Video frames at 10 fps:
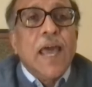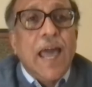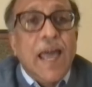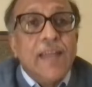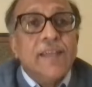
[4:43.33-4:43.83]

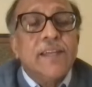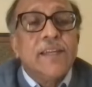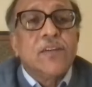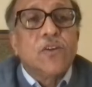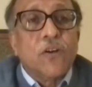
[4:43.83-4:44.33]
and
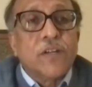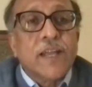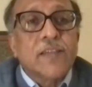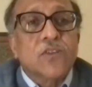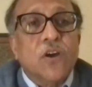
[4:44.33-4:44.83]
in
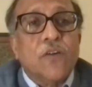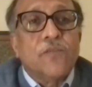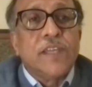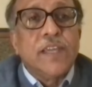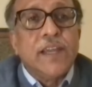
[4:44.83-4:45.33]
context
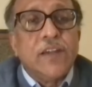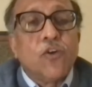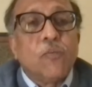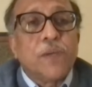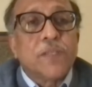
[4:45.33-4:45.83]
of the
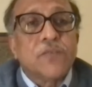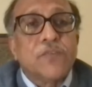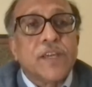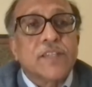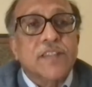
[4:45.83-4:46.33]

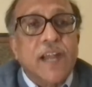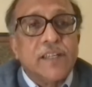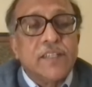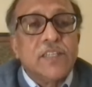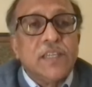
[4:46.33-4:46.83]
Indo-Pacific
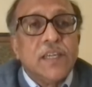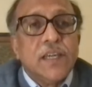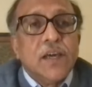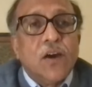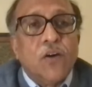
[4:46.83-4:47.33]
strategy
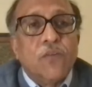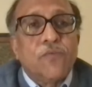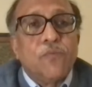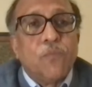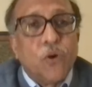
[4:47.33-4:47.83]

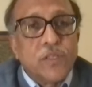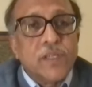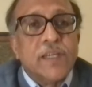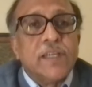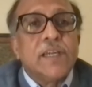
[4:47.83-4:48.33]
of
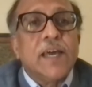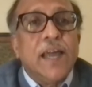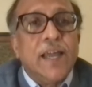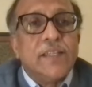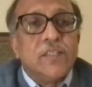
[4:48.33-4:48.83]
both
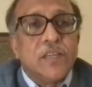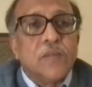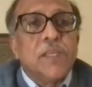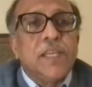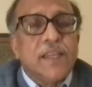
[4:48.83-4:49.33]
India and Germany,